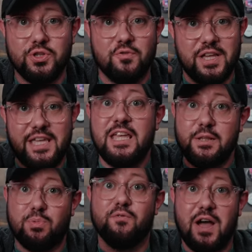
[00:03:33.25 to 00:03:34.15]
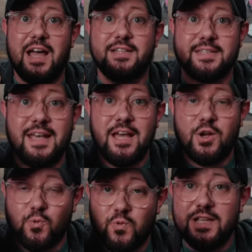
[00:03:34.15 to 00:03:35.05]
You know, the heat provides
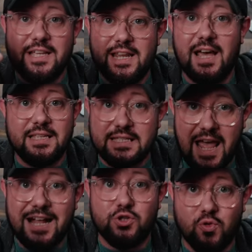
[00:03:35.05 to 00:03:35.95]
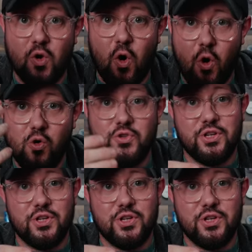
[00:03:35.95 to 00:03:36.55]
really nice natural hold.